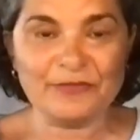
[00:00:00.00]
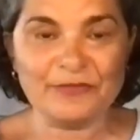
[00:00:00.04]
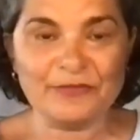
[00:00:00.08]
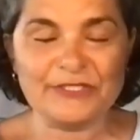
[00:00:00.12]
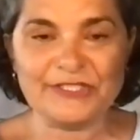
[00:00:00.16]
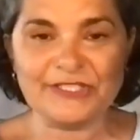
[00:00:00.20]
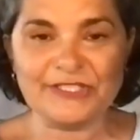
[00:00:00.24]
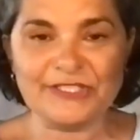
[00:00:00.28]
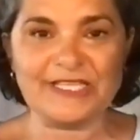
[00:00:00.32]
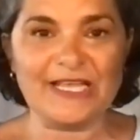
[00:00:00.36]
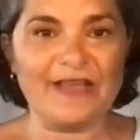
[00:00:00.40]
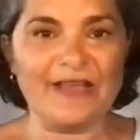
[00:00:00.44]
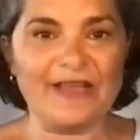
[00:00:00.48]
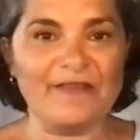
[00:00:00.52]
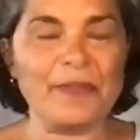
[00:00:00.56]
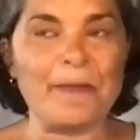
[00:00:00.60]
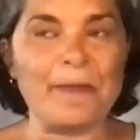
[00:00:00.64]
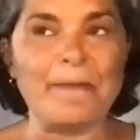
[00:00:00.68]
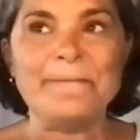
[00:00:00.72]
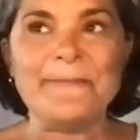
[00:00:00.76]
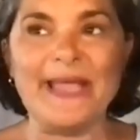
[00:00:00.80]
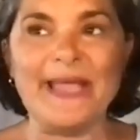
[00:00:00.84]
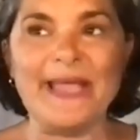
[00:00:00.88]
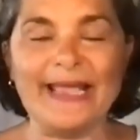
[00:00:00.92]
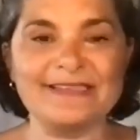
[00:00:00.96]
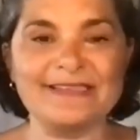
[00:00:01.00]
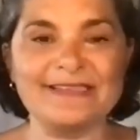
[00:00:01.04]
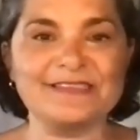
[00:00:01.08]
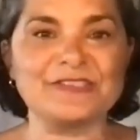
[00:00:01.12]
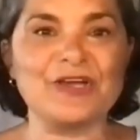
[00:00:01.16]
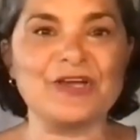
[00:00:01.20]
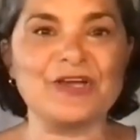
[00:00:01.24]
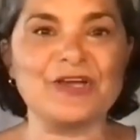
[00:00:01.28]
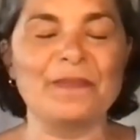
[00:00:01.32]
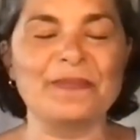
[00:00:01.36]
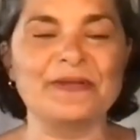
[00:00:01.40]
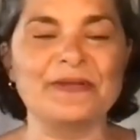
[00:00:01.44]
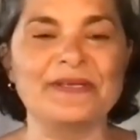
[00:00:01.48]
And we just have the
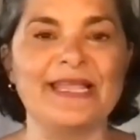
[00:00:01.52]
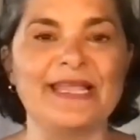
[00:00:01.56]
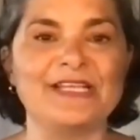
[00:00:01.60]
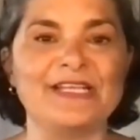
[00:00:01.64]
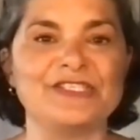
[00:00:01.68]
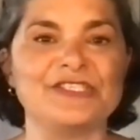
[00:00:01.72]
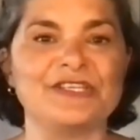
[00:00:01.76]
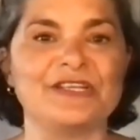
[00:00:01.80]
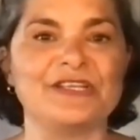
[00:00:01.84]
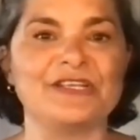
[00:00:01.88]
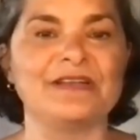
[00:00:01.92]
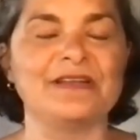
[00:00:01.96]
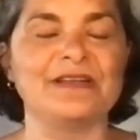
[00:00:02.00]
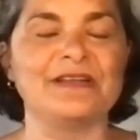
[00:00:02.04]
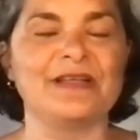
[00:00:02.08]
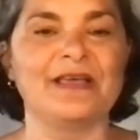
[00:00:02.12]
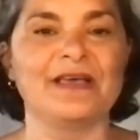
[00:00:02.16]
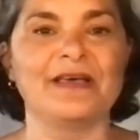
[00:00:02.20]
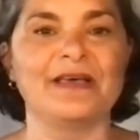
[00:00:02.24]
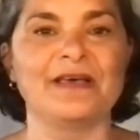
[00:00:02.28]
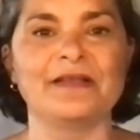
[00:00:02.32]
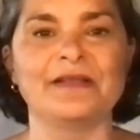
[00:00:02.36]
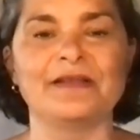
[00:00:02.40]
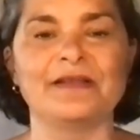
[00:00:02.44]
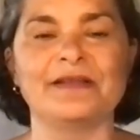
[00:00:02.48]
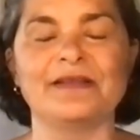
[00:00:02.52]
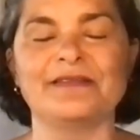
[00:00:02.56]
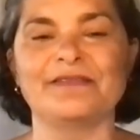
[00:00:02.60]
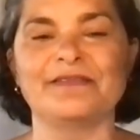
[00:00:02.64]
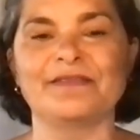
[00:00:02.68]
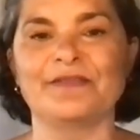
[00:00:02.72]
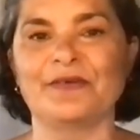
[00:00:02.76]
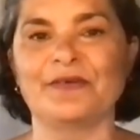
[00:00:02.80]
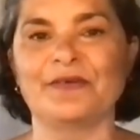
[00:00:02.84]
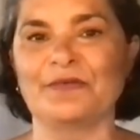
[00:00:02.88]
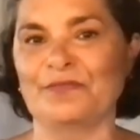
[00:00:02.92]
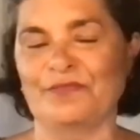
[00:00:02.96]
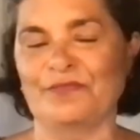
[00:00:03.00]
best combination,
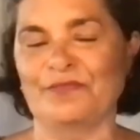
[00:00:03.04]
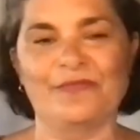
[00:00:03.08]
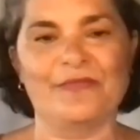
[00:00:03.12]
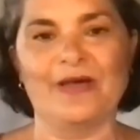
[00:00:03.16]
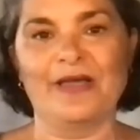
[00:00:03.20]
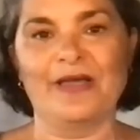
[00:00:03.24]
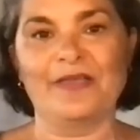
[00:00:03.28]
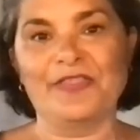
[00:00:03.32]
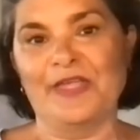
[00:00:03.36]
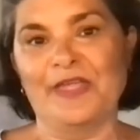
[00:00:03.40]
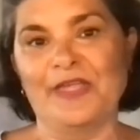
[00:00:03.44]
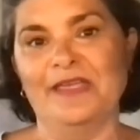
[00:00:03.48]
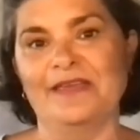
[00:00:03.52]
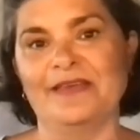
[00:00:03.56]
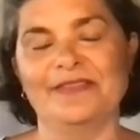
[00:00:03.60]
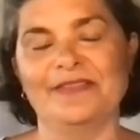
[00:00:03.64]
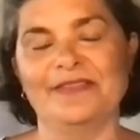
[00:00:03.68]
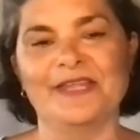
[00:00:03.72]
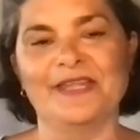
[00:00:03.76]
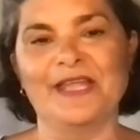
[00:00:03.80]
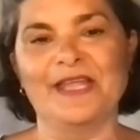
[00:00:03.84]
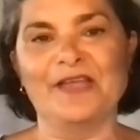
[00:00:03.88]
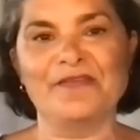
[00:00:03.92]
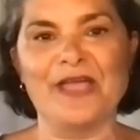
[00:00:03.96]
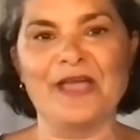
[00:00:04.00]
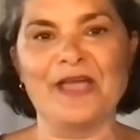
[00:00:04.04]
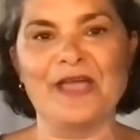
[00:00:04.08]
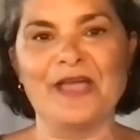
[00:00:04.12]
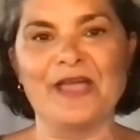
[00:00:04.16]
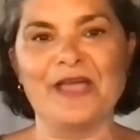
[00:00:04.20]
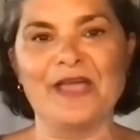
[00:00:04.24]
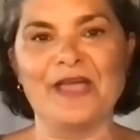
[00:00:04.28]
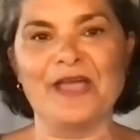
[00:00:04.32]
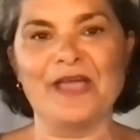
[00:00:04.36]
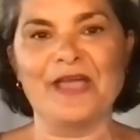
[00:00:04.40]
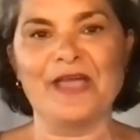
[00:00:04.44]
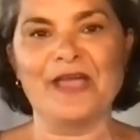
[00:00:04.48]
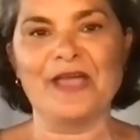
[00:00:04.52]
I think, that I've
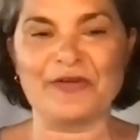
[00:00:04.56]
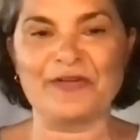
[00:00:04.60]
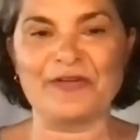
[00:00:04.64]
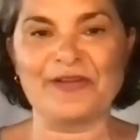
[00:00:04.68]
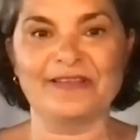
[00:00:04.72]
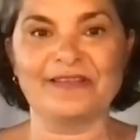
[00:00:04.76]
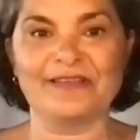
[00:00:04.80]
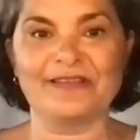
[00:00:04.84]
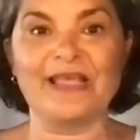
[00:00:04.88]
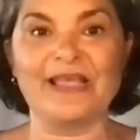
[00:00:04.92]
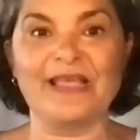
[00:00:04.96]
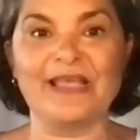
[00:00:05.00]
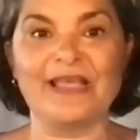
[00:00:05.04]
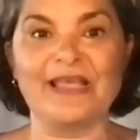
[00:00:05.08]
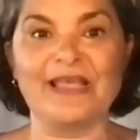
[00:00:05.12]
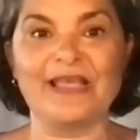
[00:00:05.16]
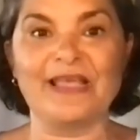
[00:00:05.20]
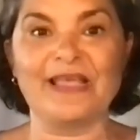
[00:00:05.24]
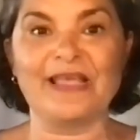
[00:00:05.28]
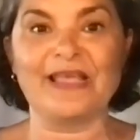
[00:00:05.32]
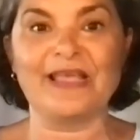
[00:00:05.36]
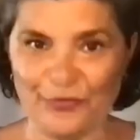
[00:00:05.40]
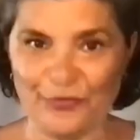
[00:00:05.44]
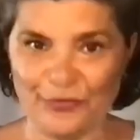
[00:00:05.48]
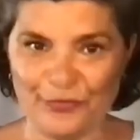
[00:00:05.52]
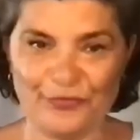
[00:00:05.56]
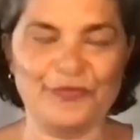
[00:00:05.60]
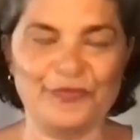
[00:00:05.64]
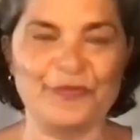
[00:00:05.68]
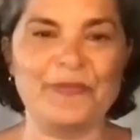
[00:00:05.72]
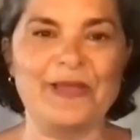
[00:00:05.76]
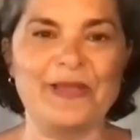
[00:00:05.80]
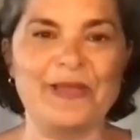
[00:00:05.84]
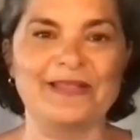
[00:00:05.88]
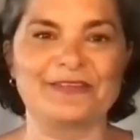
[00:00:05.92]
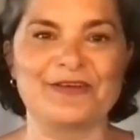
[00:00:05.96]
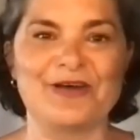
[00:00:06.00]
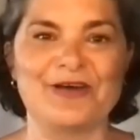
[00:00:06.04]
ever experienced. I
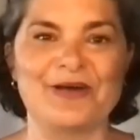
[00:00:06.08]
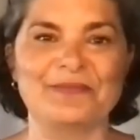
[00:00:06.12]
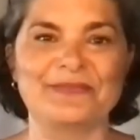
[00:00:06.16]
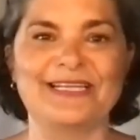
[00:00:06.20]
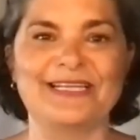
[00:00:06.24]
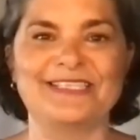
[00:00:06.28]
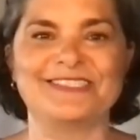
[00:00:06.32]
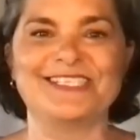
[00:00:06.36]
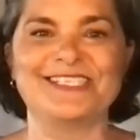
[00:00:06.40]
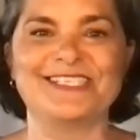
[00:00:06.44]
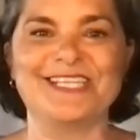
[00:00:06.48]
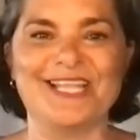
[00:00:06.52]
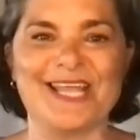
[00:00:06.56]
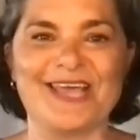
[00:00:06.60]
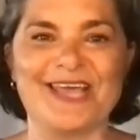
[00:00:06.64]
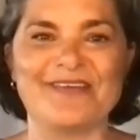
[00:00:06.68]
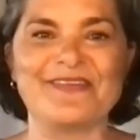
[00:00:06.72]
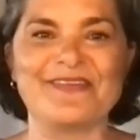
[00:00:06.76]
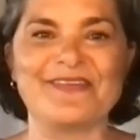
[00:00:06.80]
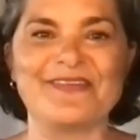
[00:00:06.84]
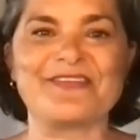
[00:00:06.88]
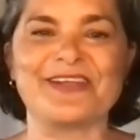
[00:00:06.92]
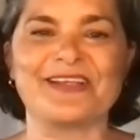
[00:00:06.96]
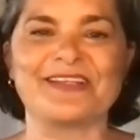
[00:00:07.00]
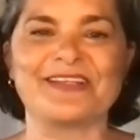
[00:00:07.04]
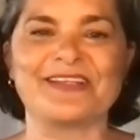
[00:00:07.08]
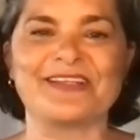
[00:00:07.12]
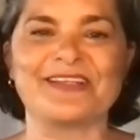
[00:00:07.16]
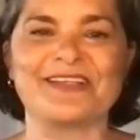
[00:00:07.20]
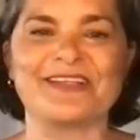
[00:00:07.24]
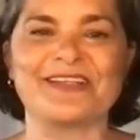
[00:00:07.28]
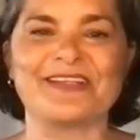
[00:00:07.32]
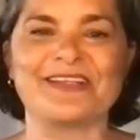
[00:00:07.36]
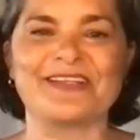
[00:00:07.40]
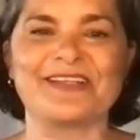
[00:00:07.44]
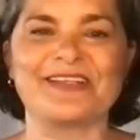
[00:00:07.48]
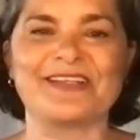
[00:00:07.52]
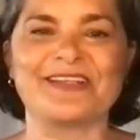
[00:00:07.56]
know the best combination that I've ever
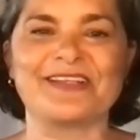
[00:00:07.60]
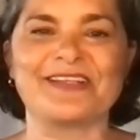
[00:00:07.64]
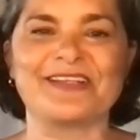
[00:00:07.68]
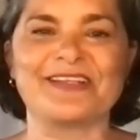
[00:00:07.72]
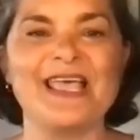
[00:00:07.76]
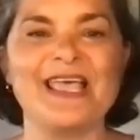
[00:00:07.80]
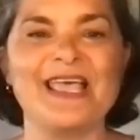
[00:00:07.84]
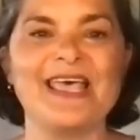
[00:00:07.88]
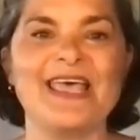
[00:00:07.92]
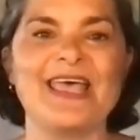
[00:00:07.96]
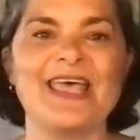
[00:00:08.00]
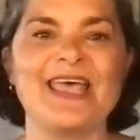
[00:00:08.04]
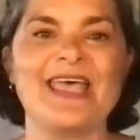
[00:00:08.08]
experienced.